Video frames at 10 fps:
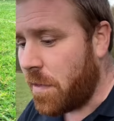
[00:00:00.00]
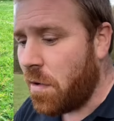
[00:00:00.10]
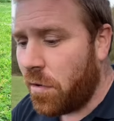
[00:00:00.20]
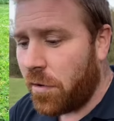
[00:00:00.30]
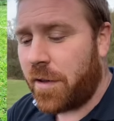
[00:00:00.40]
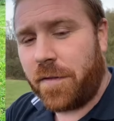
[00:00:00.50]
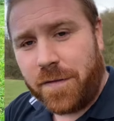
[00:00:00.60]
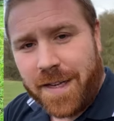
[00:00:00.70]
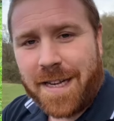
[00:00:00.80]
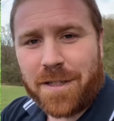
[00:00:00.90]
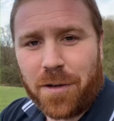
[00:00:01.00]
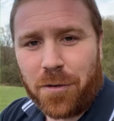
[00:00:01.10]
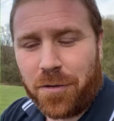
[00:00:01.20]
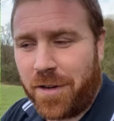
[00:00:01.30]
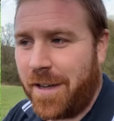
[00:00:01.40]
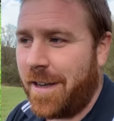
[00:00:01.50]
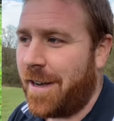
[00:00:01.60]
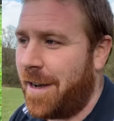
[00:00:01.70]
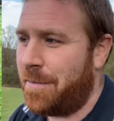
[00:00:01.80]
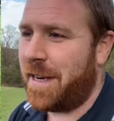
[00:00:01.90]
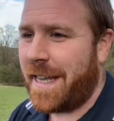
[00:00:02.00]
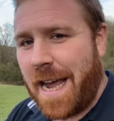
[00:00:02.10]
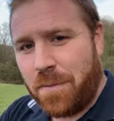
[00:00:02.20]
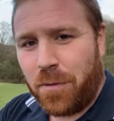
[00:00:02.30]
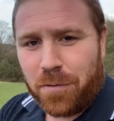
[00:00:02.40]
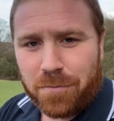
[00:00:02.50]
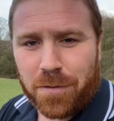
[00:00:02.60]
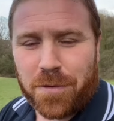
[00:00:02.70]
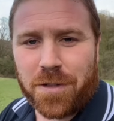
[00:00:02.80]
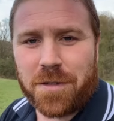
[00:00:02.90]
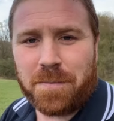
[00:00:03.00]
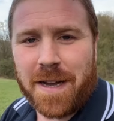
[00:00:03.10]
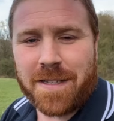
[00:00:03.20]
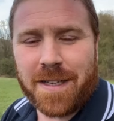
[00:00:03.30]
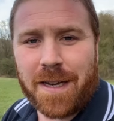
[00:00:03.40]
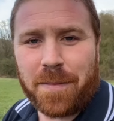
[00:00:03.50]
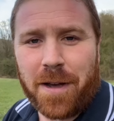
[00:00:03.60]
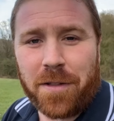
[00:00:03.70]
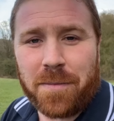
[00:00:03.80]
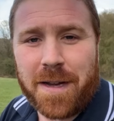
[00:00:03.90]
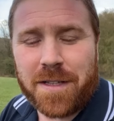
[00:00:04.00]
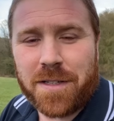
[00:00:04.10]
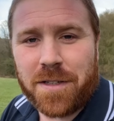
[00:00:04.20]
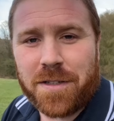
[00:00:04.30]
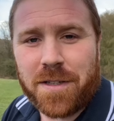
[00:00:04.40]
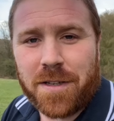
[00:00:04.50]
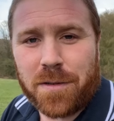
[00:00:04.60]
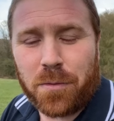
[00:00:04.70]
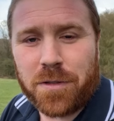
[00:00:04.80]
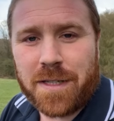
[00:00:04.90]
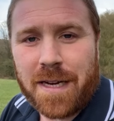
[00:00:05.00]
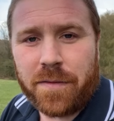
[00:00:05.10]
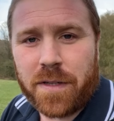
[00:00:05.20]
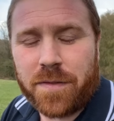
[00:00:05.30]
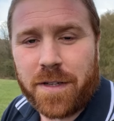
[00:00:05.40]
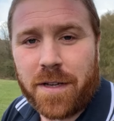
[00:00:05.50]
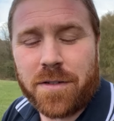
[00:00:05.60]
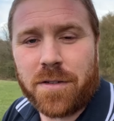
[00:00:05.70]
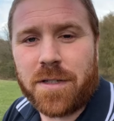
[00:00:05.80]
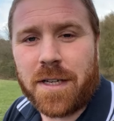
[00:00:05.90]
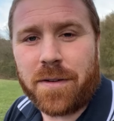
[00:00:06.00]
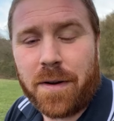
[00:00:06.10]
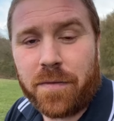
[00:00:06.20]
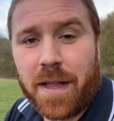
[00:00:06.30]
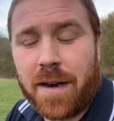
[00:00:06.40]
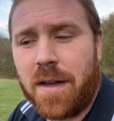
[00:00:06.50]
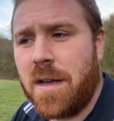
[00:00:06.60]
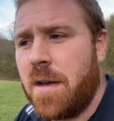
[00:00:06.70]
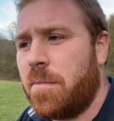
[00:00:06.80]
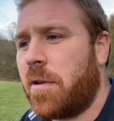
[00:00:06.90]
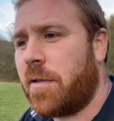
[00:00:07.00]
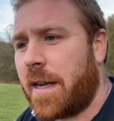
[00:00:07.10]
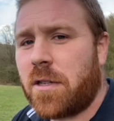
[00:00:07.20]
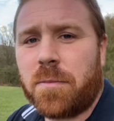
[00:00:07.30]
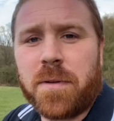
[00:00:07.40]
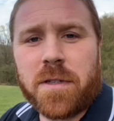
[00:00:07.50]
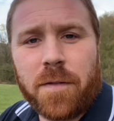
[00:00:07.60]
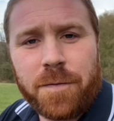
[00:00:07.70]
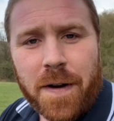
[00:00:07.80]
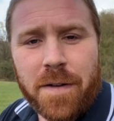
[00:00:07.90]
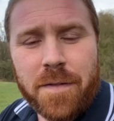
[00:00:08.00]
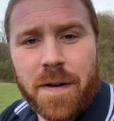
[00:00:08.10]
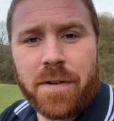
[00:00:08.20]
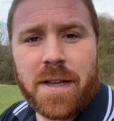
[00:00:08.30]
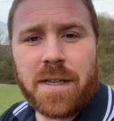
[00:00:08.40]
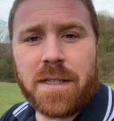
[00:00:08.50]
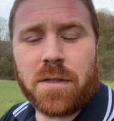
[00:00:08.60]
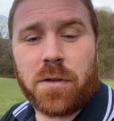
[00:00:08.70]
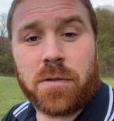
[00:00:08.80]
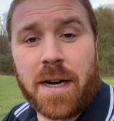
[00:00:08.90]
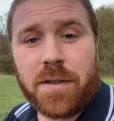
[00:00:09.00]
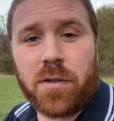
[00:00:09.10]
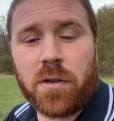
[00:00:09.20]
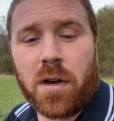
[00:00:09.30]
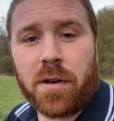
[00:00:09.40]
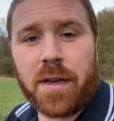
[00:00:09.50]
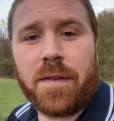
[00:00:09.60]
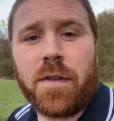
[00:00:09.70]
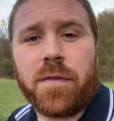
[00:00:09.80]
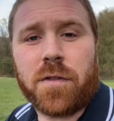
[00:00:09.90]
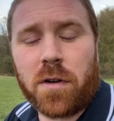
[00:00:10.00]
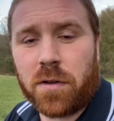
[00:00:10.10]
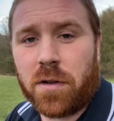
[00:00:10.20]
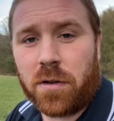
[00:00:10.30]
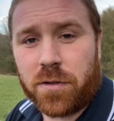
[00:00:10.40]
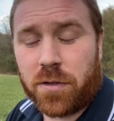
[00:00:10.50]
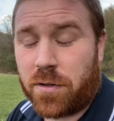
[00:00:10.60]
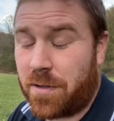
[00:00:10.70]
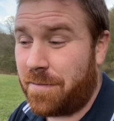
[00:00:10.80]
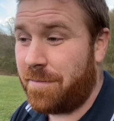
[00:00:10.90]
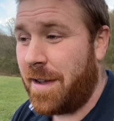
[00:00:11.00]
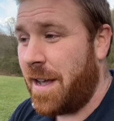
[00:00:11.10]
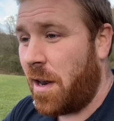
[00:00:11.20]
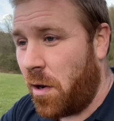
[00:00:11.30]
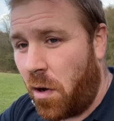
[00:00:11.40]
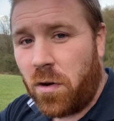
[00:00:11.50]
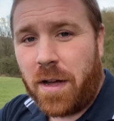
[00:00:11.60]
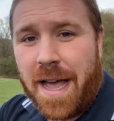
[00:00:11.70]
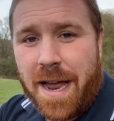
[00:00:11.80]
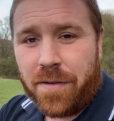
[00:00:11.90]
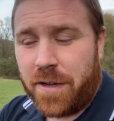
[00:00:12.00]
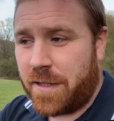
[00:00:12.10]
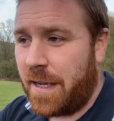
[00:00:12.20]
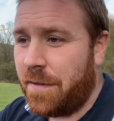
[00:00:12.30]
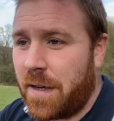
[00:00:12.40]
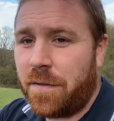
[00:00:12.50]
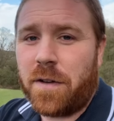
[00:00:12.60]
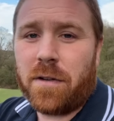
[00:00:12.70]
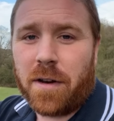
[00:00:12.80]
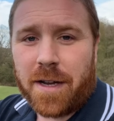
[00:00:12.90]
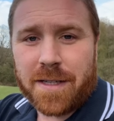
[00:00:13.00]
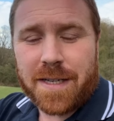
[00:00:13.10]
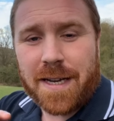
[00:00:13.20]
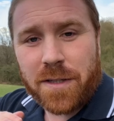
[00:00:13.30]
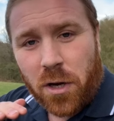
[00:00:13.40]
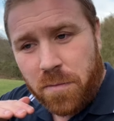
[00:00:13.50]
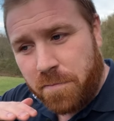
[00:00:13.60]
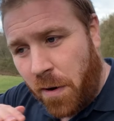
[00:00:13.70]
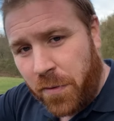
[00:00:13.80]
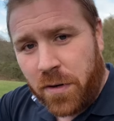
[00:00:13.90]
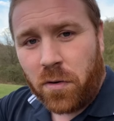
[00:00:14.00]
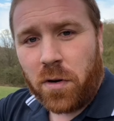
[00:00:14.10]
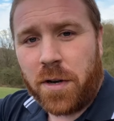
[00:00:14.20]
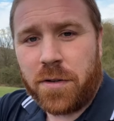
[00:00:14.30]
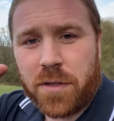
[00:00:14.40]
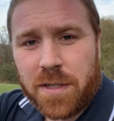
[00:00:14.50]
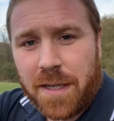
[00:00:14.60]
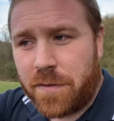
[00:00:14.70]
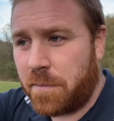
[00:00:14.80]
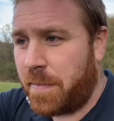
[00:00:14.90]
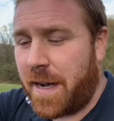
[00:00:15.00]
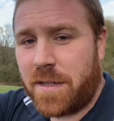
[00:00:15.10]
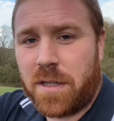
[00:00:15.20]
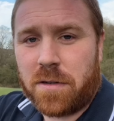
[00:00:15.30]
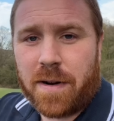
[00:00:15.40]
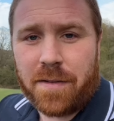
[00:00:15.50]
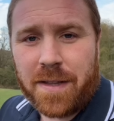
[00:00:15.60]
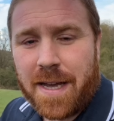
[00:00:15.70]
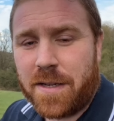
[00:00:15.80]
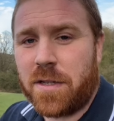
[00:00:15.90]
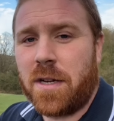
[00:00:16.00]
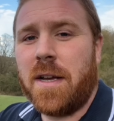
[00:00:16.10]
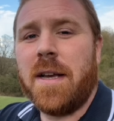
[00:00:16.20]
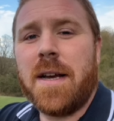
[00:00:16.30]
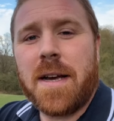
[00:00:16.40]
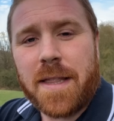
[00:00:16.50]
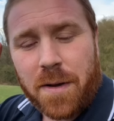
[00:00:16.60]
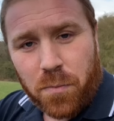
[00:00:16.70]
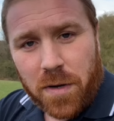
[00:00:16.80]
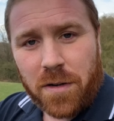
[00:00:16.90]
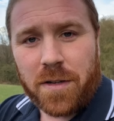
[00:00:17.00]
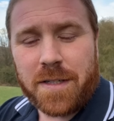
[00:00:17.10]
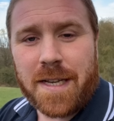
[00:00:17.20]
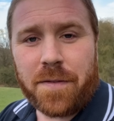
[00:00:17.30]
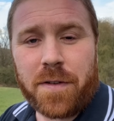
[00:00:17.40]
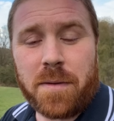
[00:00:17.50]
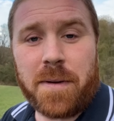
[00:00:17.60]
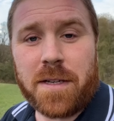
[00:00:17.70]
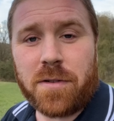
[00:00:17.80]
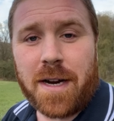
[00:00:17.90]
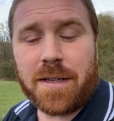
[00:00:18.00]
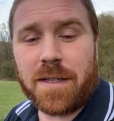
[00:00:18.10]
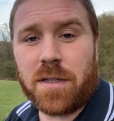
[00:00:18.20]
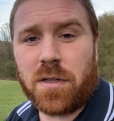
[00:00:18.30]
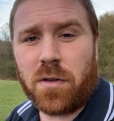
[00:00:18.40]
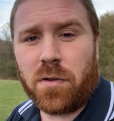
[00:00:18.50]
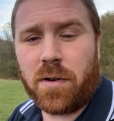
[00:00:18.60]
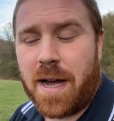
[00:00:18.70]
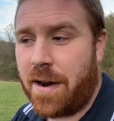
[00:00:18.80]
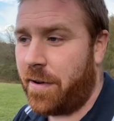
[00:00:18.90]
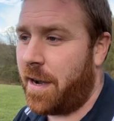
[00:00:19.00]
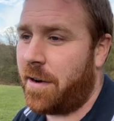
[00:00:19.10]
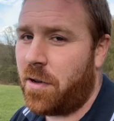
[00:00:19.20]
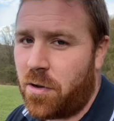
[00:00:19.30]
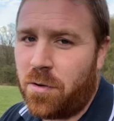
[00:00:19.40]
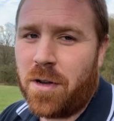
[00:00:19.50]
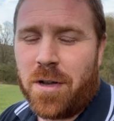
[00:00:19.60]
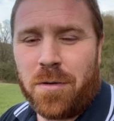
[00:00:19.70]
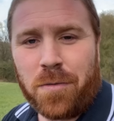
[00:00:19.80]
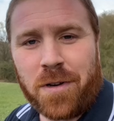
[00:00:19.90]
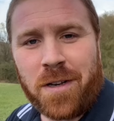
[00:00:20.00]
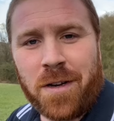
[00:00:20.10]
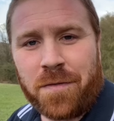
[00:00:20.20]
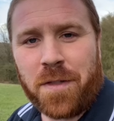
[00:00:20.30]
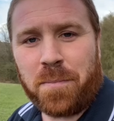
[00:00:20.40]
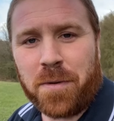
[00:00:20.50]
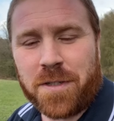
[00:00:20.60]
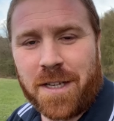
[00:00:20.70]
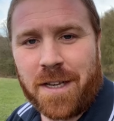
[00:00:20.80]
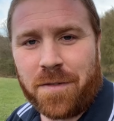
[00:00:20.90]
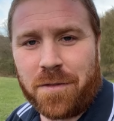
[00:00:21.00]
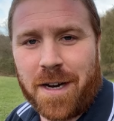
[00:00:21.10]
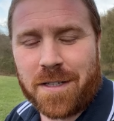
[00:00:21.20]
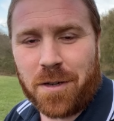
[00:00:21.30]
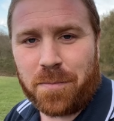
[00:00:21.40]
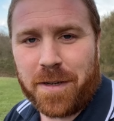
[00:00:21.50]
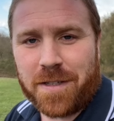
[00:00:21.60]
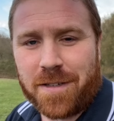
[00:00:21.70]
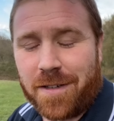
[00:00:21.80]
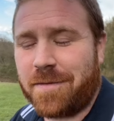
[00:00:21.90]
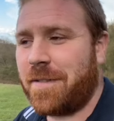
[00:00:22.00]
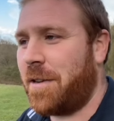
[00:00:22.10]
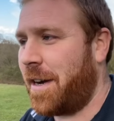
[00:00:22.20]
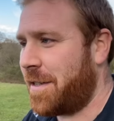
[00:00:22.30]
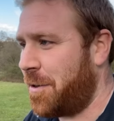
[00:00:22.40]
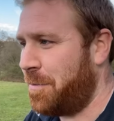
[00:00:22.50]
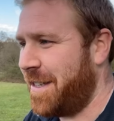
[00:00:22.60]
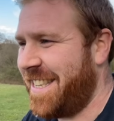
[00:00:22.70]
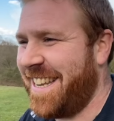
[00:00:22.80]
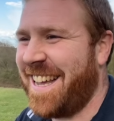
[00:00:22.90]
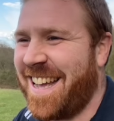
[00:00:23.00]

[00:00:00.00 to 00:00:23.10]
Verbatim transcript: or the nectar lawn um, and again we'll, we'll touch base a little bit on the maintenance towards the end of this video so stick around for that but grasshoppers are very very easy to attract to your garden if you've got just some longer areas even if you like I say don't mow it all and you just leave some patches around the edge they will definitely be attracted to your area and who wouldn't love the buzzing of grasshoppers grasshoppers